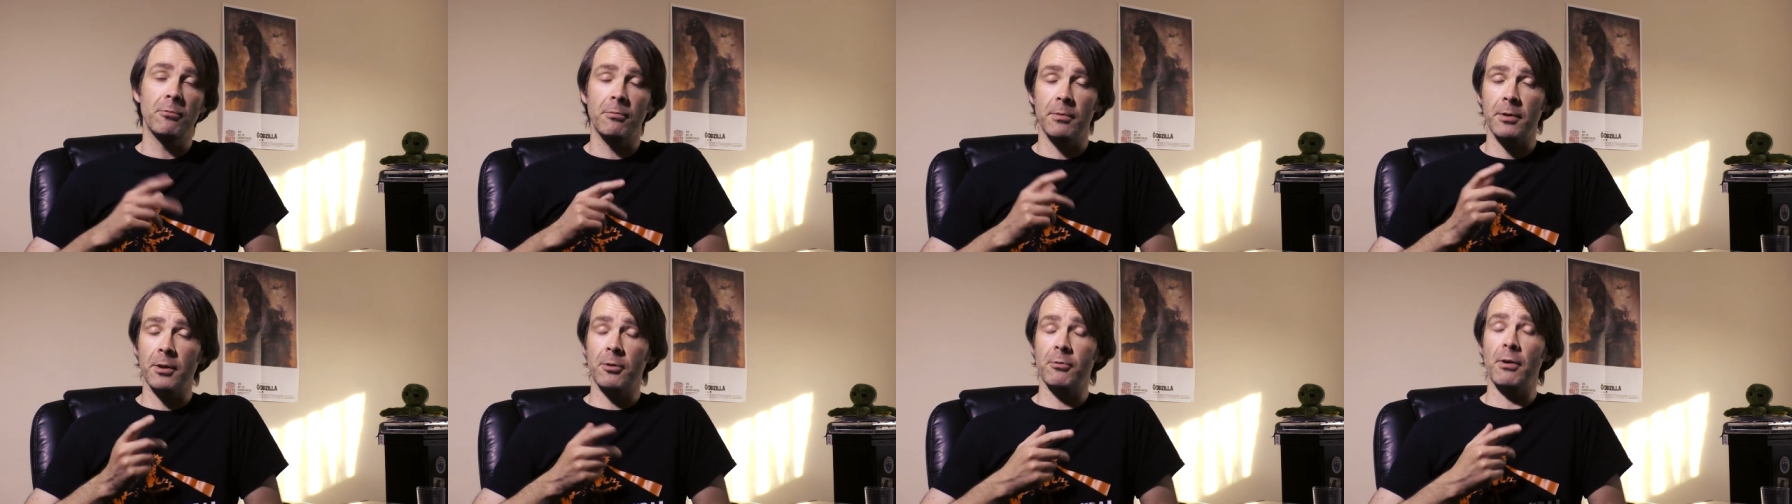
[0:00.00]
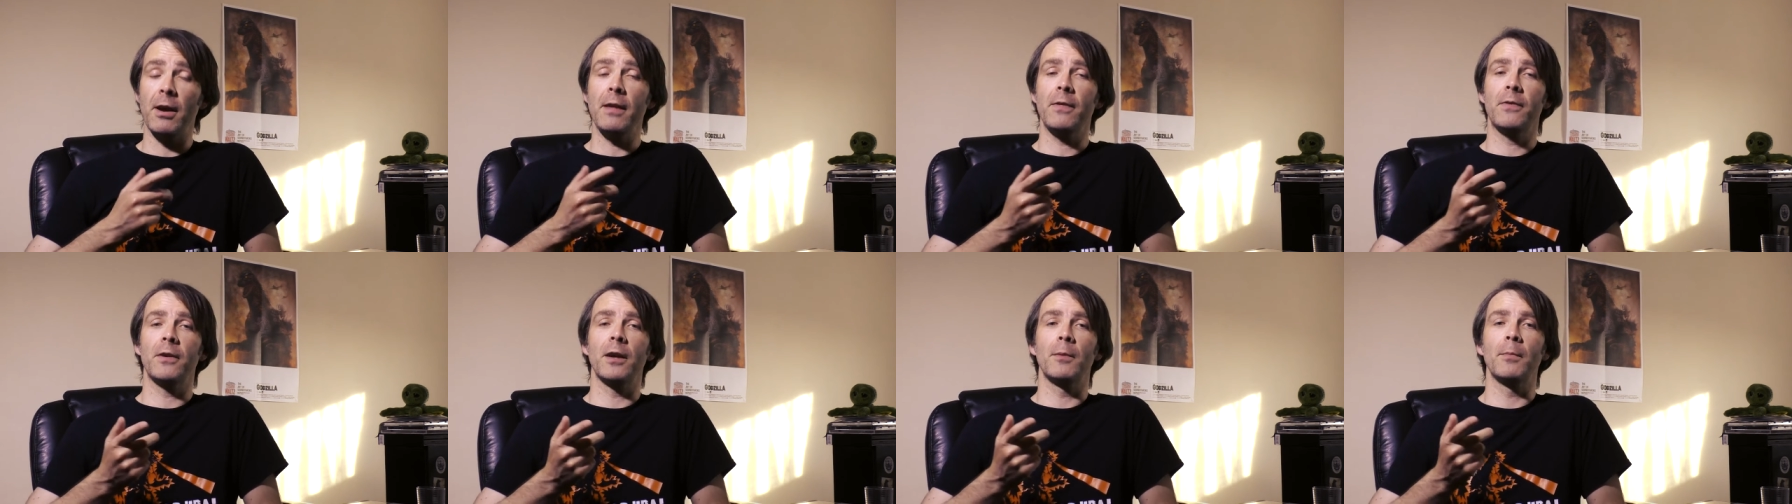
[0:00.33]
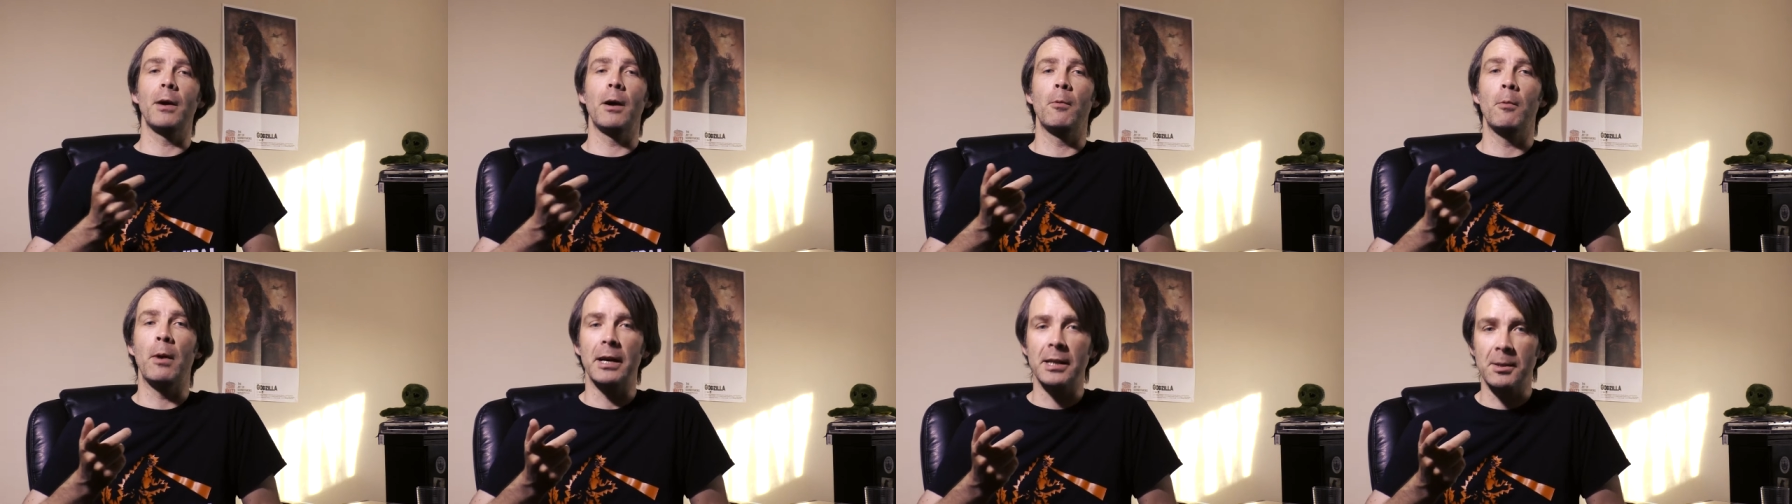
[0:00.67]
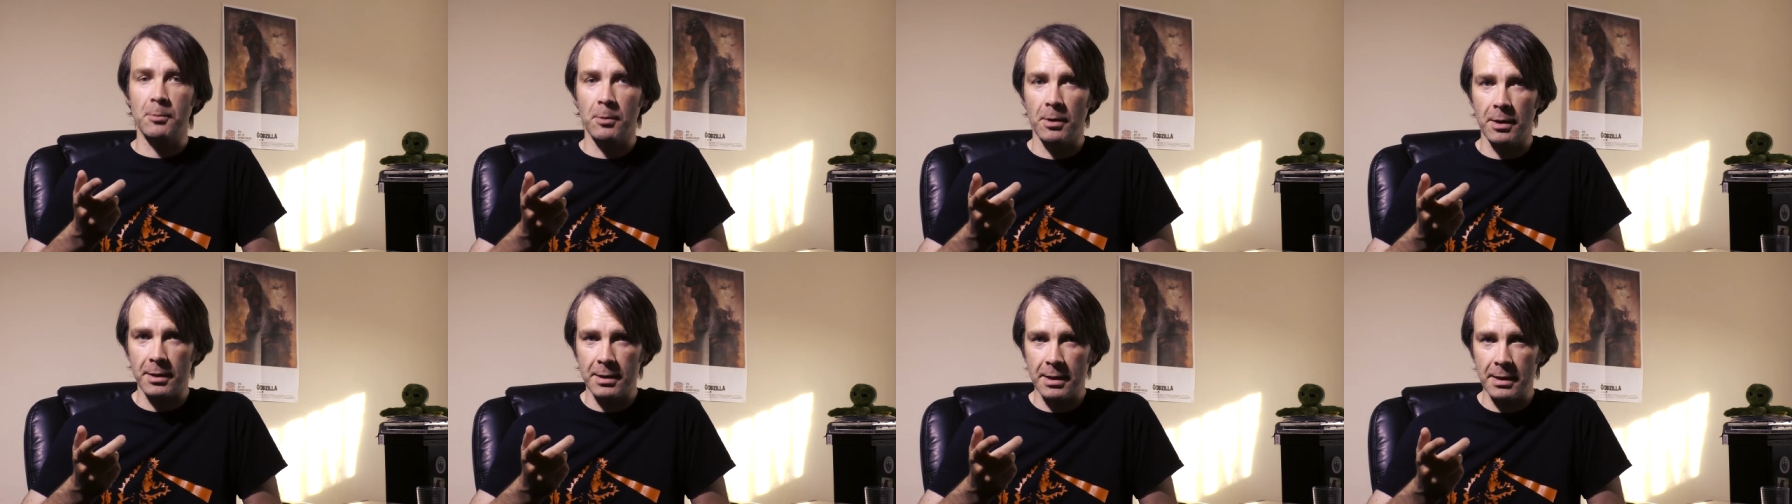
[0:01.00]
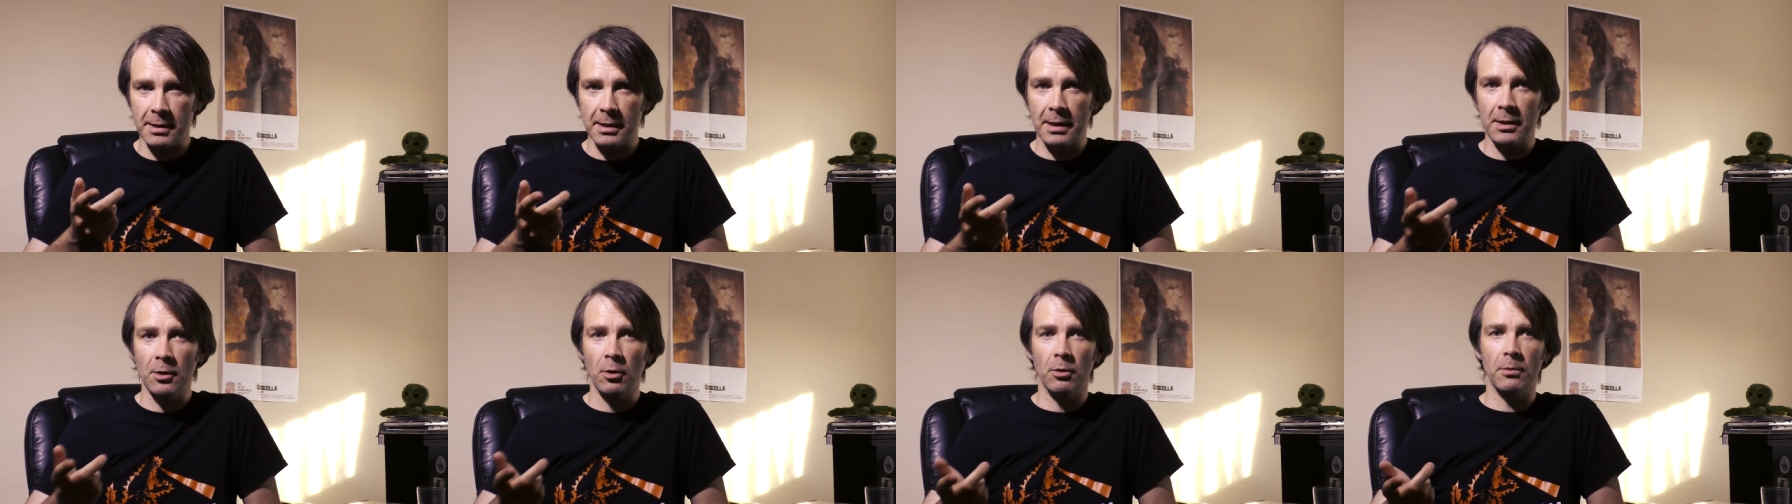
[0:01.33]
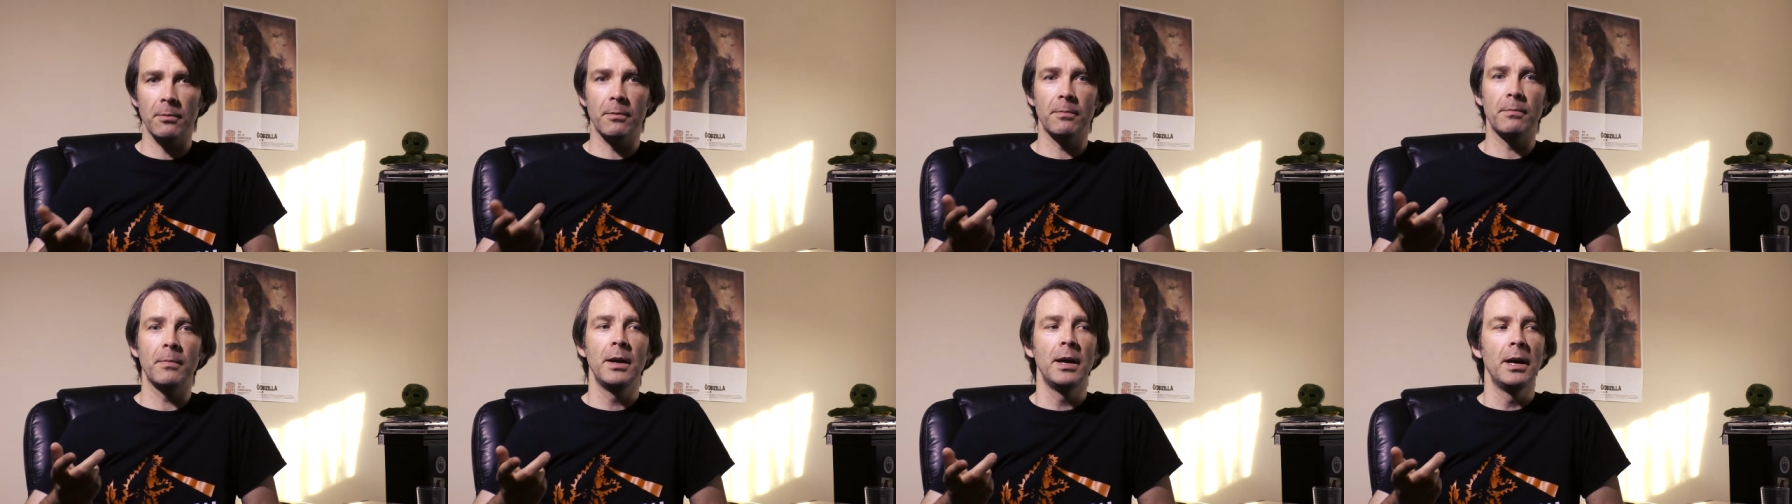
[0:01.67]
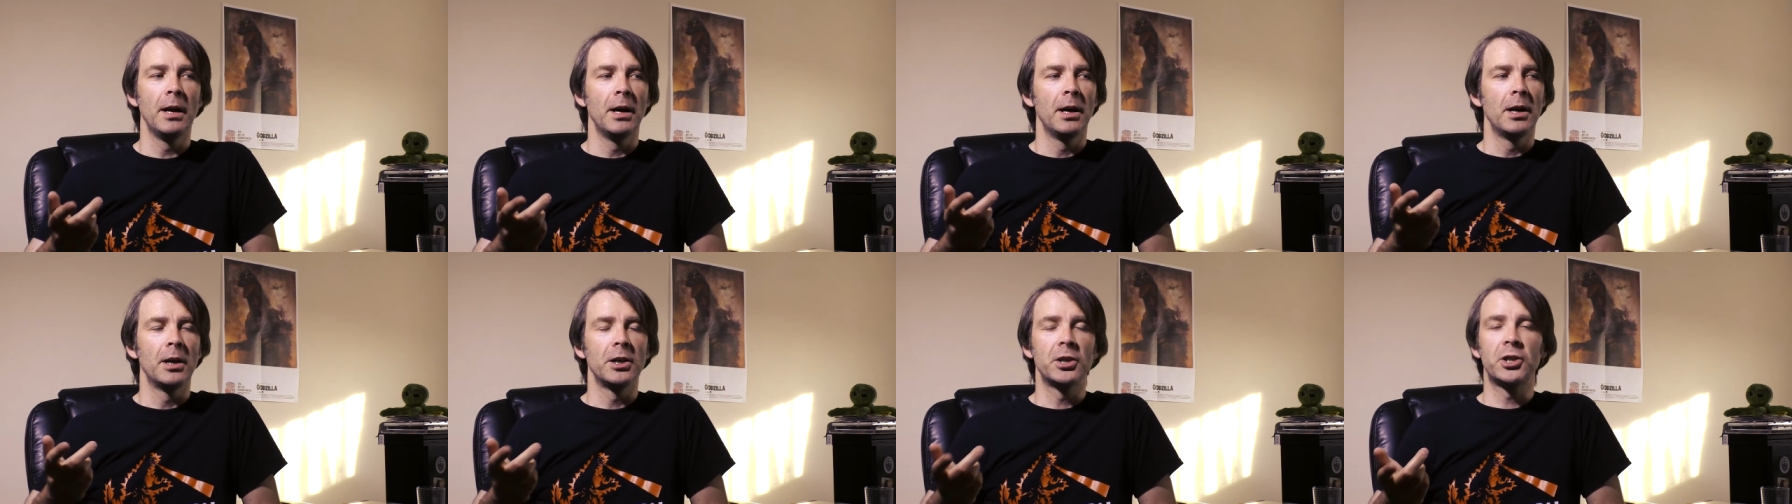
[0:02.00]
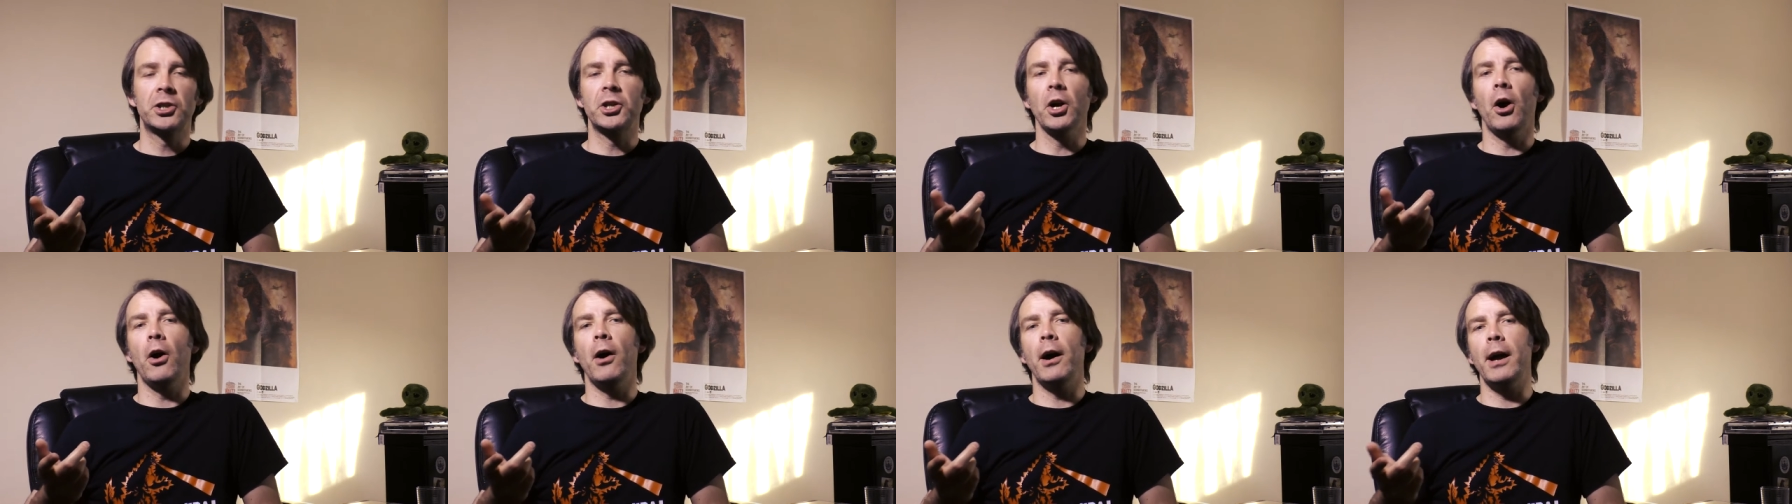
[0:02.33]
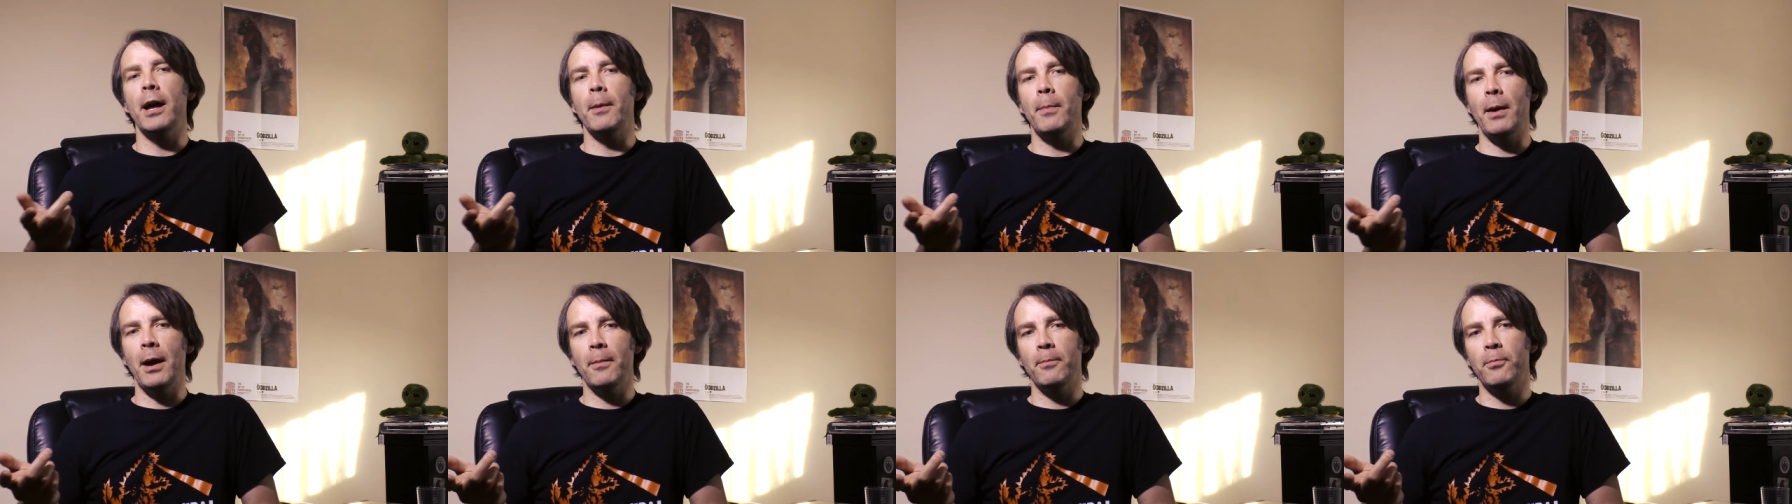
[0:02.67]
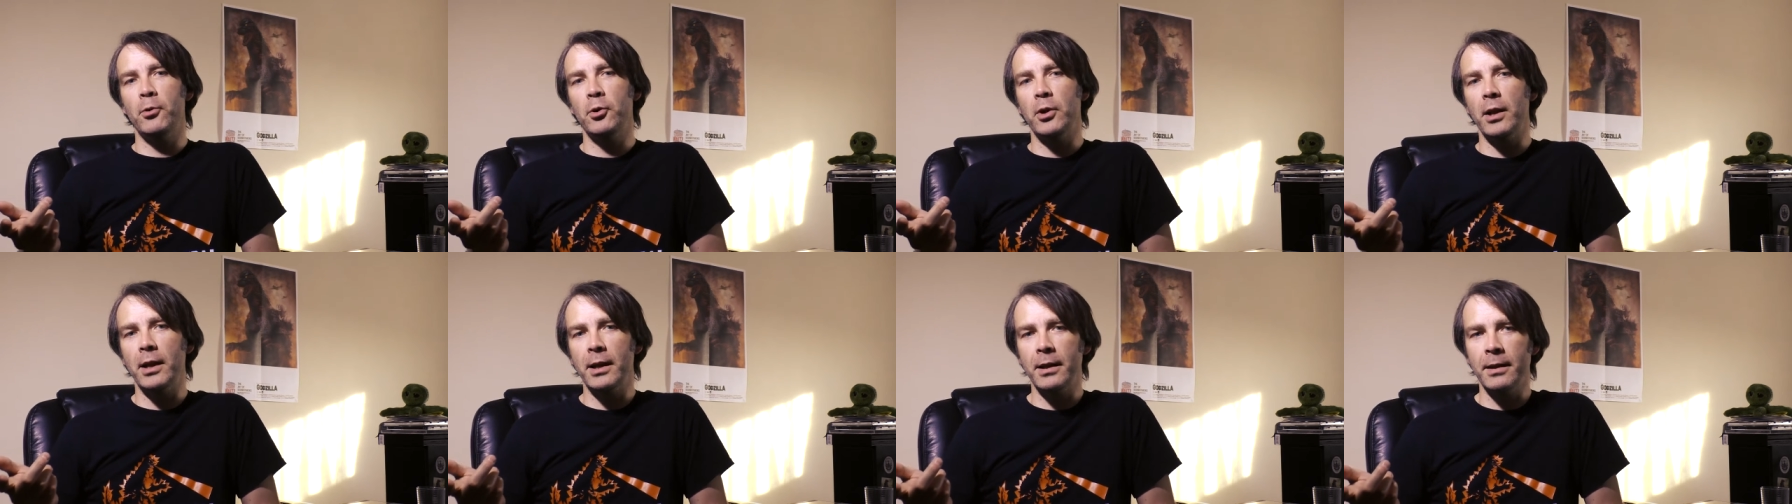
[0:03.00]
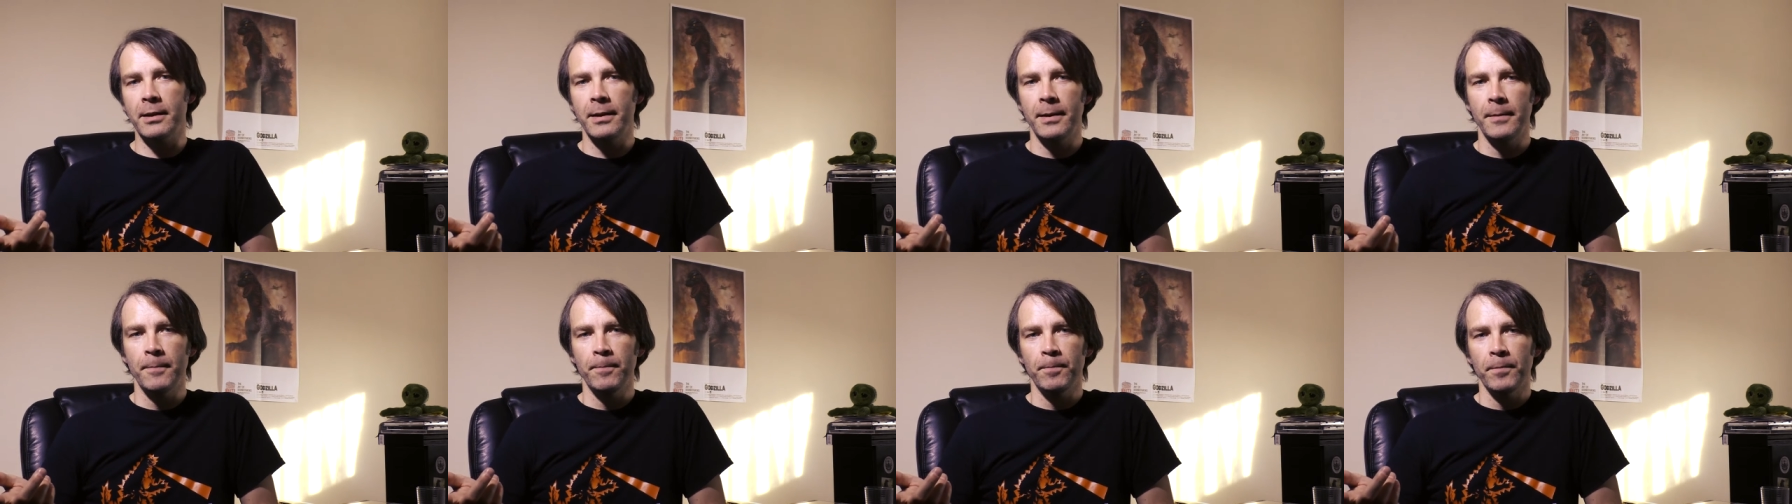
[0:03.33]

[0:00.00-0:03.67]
the great thing about Waxwork is they're not shy about putting